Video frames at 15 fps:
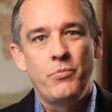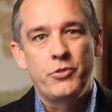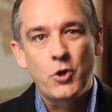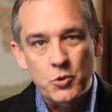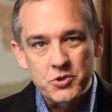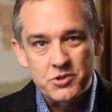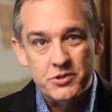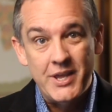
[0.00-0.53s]

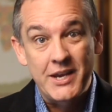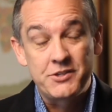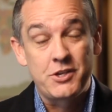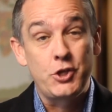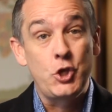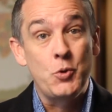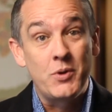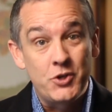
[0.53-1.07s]
those things
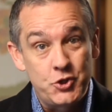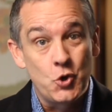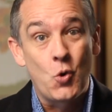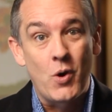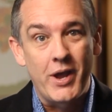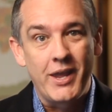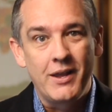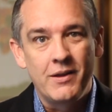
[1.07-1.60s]
that you
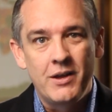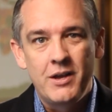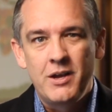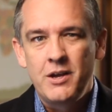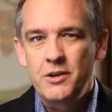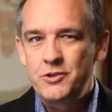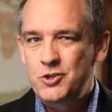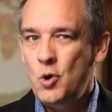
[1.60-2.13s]
enjoy.
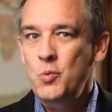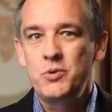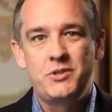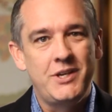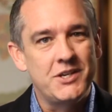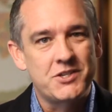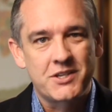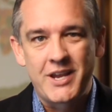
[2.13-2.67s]
Don't
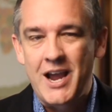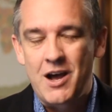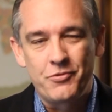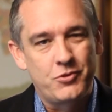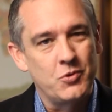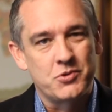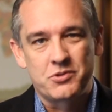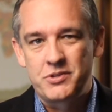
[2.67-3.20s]

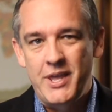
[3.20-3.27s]
discount those